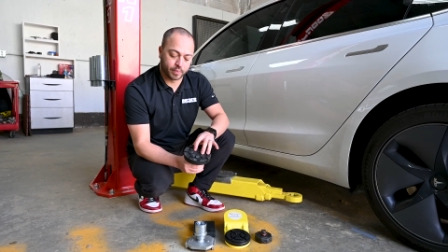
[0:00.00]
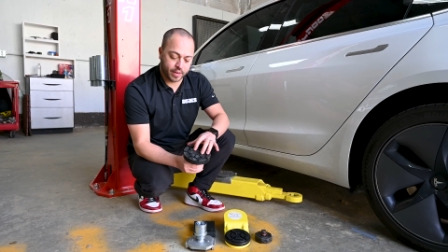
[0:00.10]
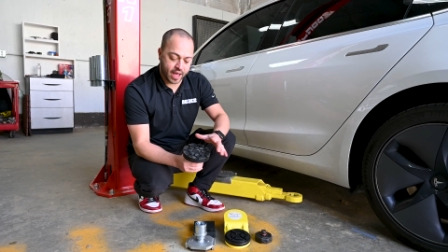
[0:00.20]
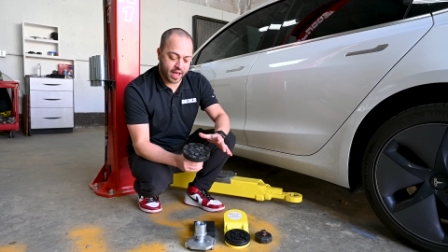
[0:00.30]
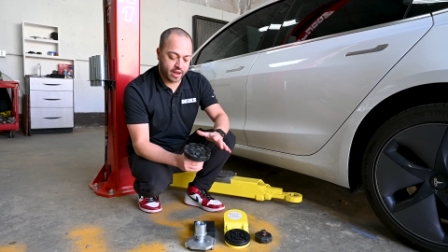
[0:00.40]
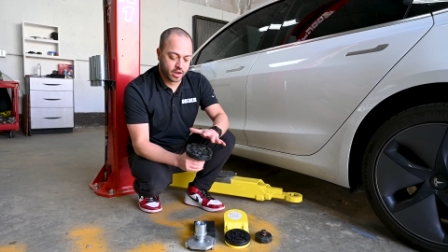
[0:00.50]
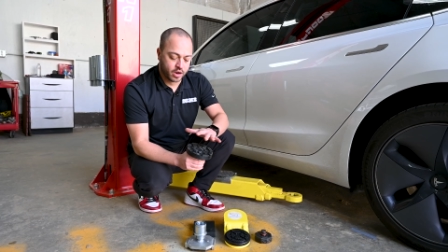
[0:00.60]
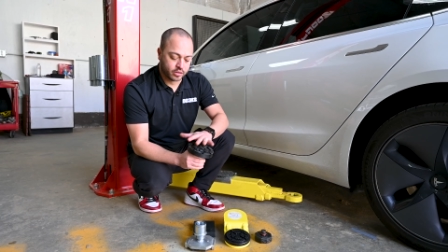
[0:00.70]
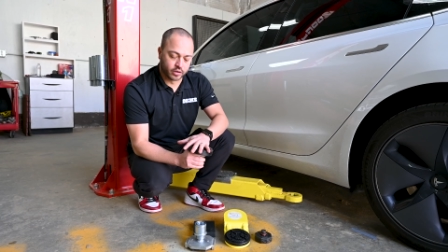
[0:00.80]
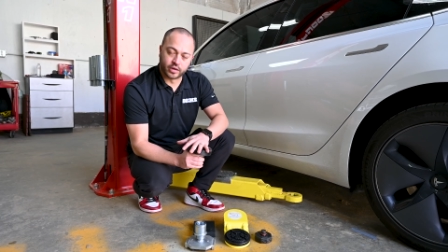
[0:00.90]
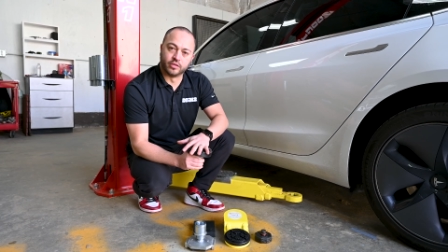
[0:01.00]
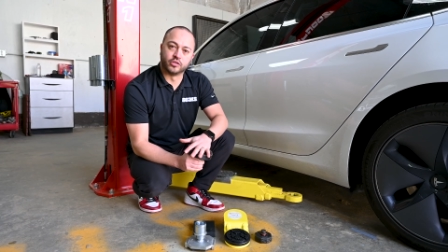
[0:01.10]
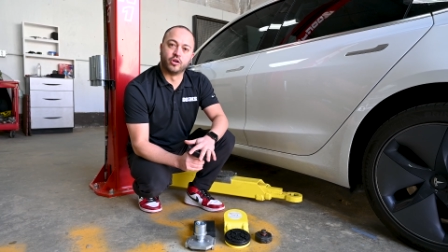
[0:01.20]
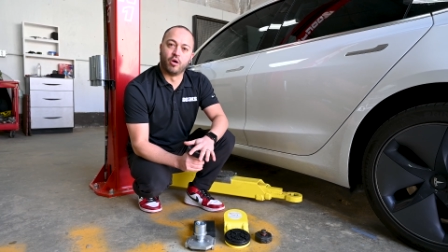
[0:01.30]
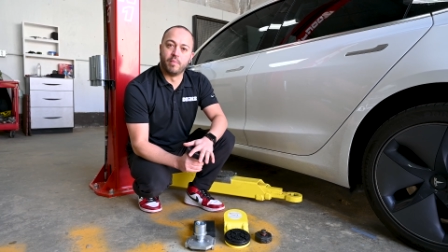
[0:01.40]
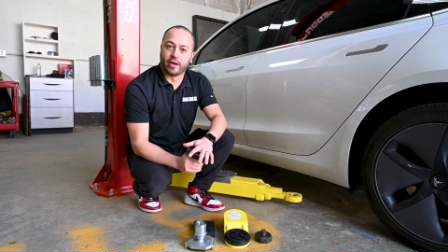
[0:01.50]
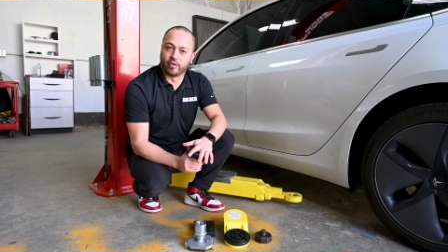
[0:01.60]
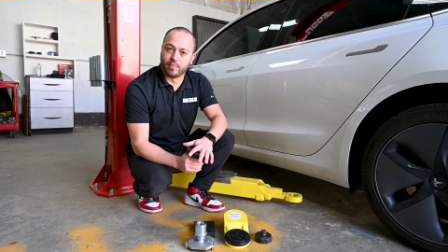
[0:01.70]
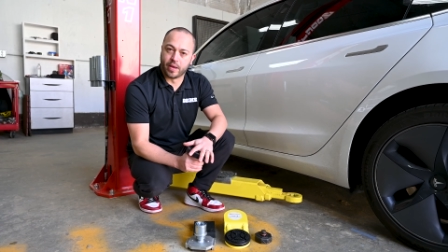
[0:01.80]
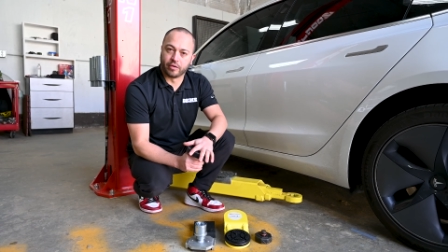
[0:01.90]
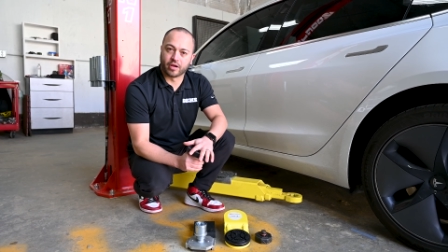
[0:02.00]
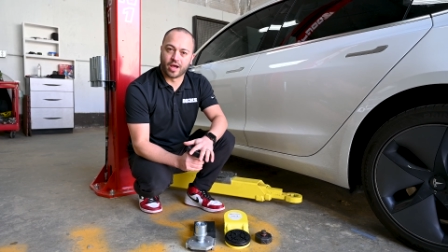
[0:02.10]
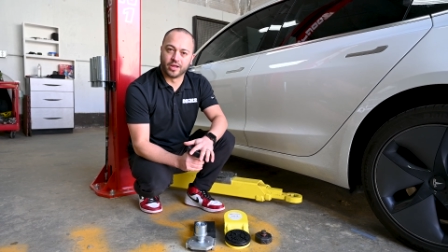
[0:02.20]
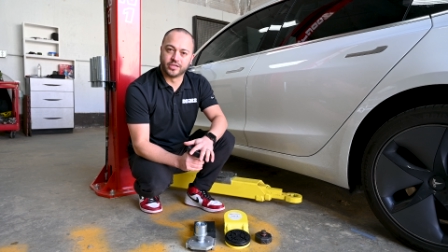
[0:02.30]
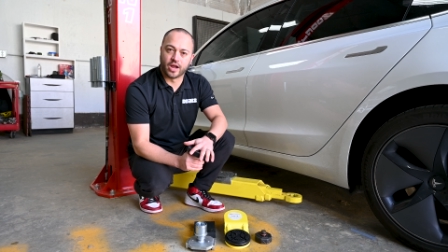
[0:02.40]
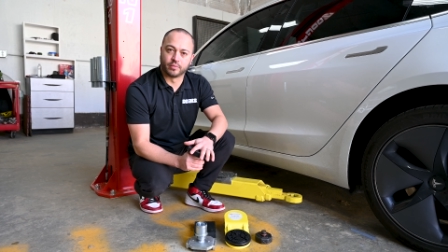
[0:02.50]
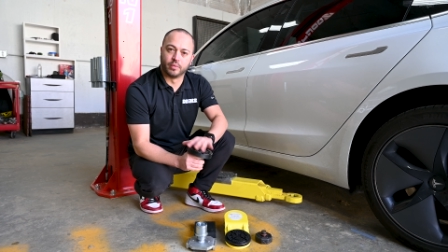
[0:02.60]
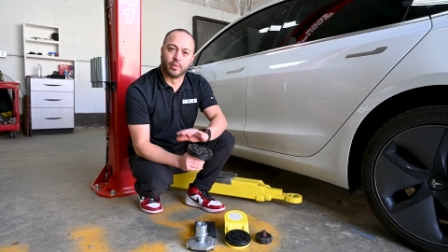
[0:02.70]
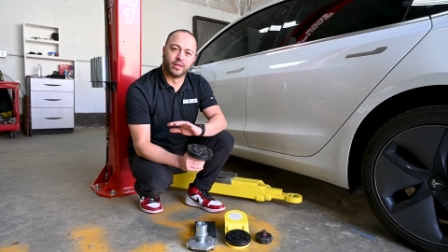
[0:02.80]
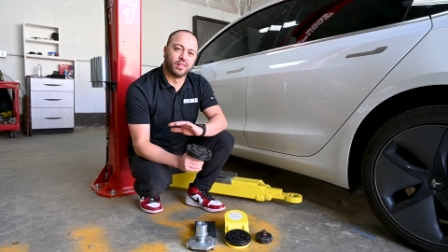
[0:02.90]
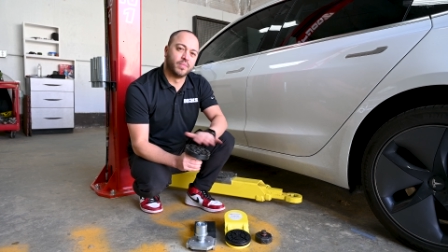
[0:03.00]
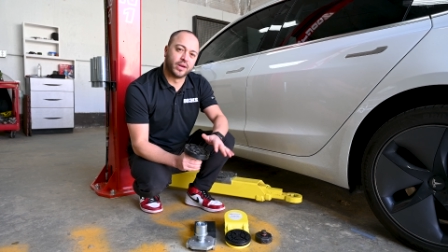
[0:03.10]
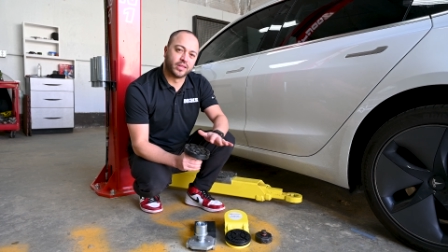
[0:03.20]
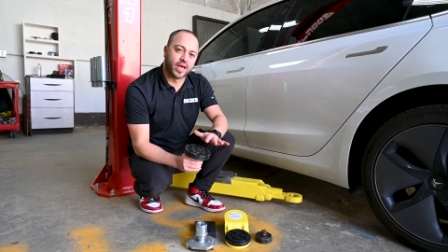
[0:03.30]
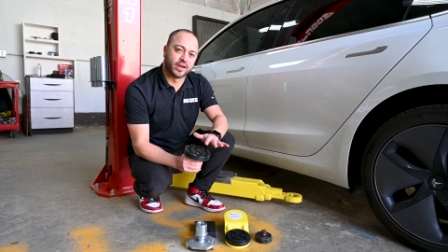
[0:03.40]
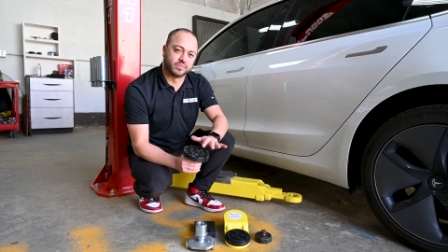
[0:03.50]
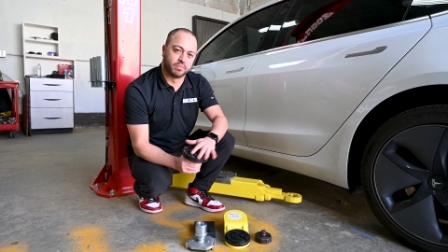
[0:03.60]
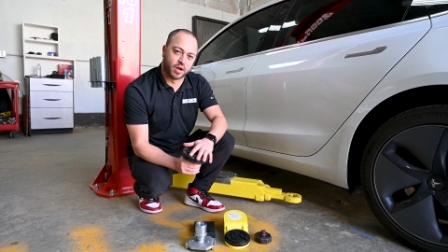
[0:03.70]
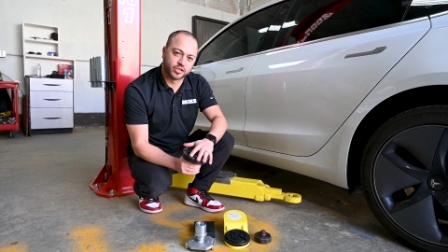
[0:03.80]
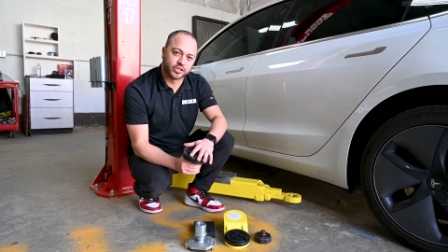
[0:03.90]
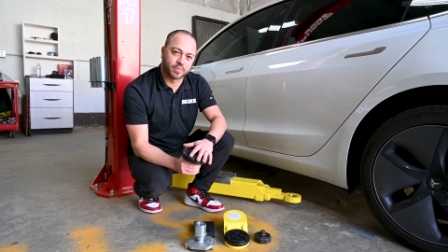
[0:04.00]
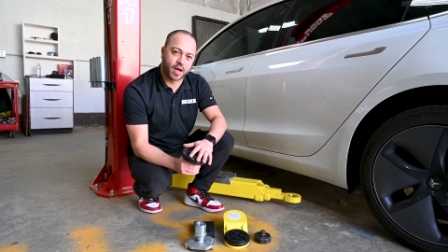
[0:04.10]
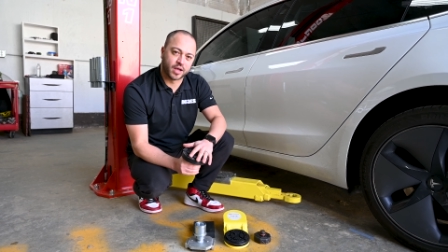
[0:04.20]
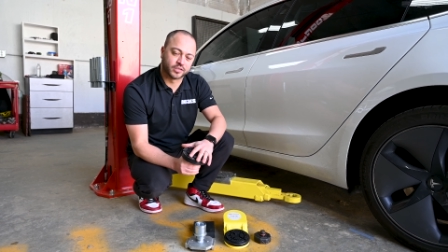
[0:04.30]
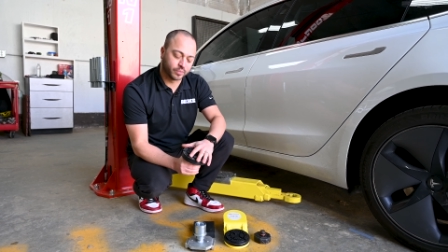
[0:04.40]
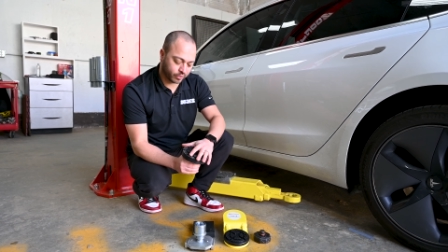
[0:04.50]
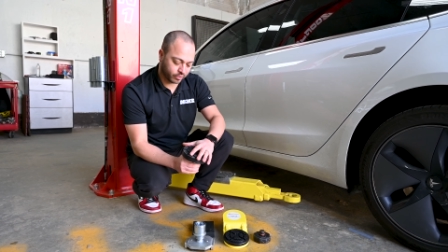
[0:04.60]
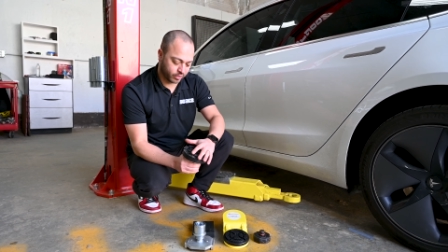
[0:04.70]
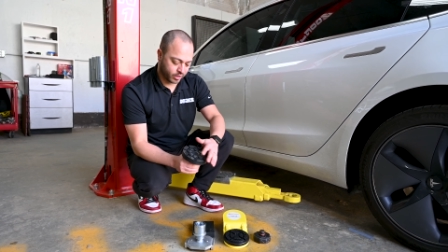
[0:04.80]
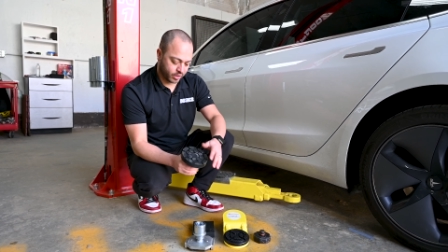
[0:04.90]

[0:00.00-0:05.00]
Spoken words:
pad. But again, there's no metal on metal contact. We want to eliminate that as much as possible.